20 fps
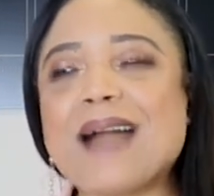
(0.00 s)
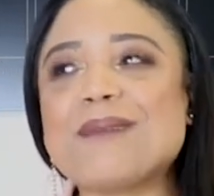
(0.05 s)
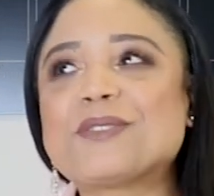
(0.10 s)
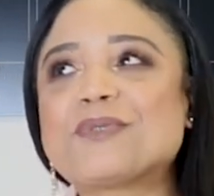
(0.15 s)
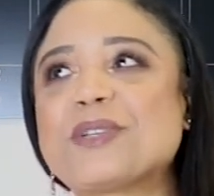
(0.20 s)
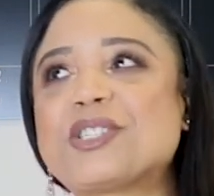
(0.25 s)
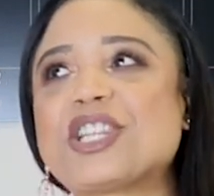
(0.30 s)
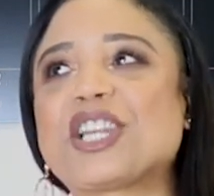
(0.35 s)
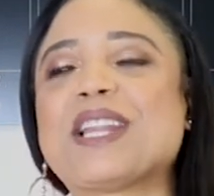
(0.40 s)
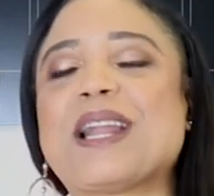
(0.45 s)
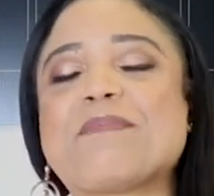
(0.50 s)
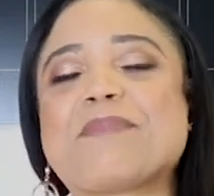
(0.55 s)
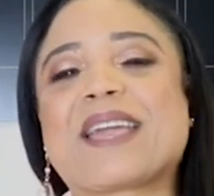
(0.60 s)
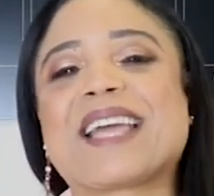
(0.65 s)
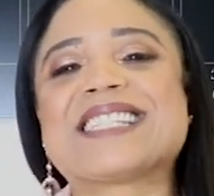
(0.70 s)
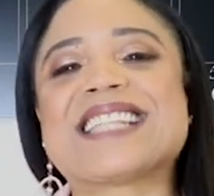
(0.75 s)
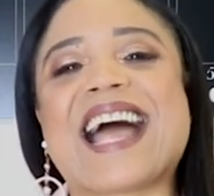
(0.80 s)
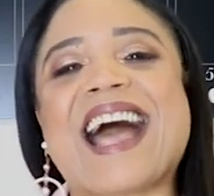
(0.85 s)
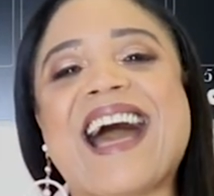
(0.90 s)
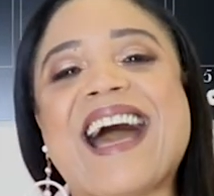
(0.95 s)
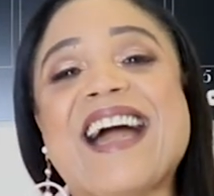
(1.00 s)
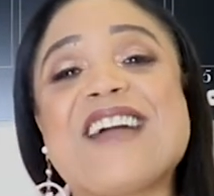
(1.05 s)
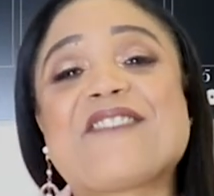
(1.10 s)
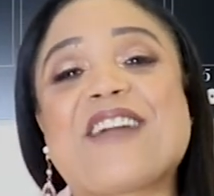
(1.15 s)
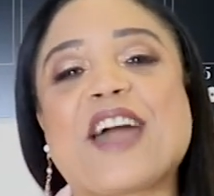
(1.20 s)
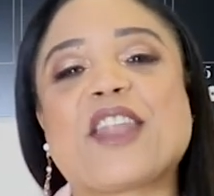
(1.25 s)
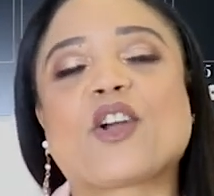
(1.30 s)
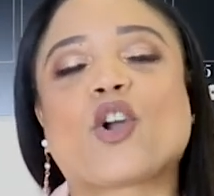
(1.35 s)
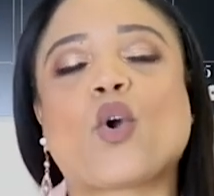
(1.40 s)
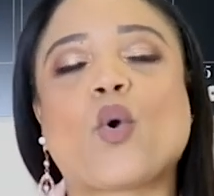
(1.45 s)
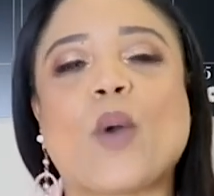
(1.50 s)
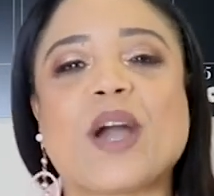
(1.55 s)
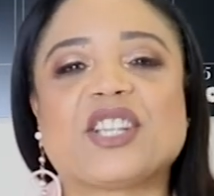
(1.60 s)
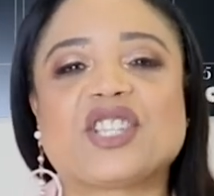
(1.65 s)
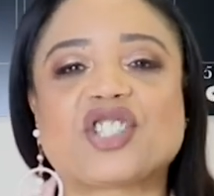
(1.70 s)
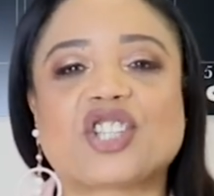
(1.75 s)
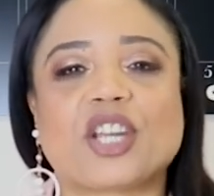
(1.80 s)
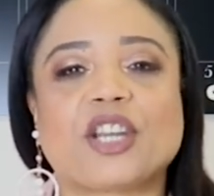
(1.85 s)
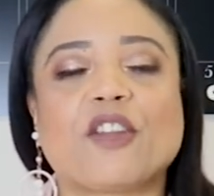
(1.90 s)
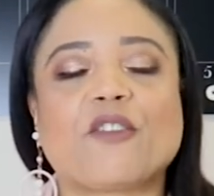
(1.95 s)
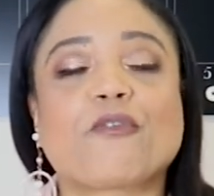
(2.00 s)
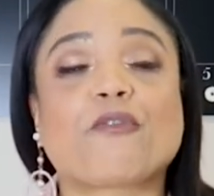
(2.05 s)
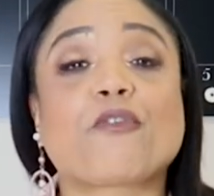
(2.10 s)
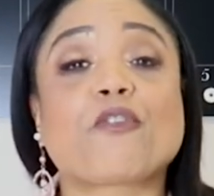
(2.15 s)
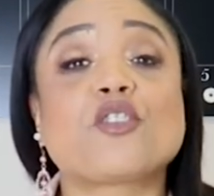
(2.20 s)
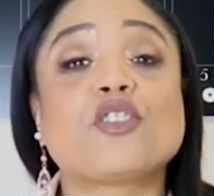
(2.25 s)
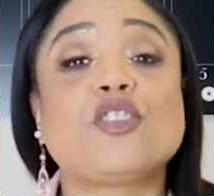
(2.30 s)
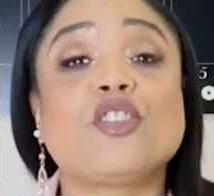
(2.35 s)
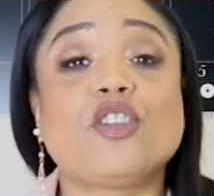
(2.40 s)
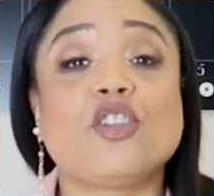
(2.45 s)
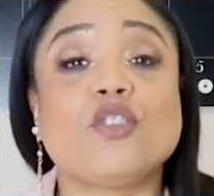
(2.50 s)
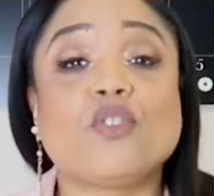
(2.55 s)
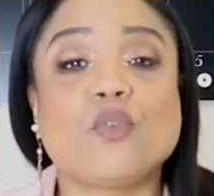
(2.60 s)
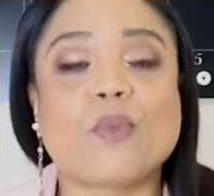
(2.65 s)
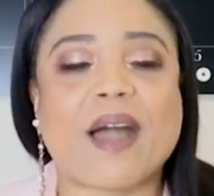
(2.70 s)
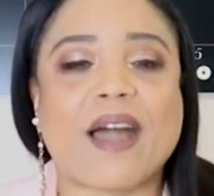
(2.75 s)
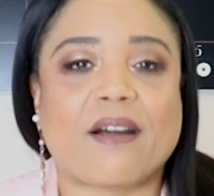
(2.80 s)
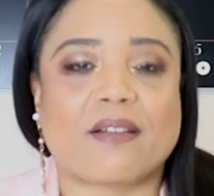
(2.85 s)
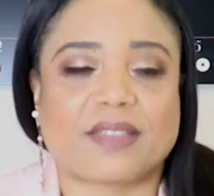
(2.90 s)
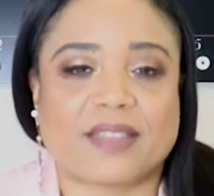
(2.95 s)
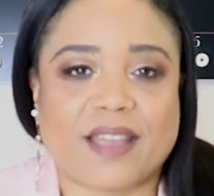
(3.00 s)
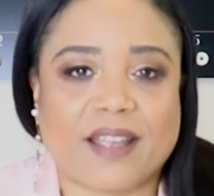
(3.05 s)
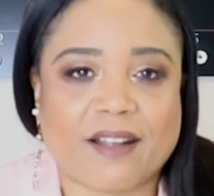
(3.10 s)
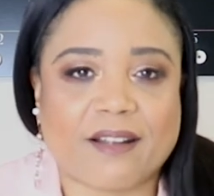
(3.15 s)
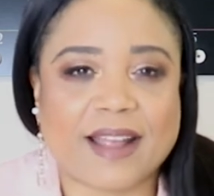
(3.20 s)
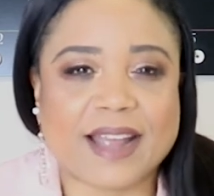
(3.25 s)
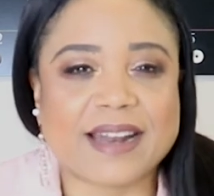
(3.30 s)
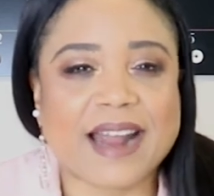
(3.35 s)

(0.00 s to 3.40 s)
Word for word: I'm switching it up because I've got a question for you out there.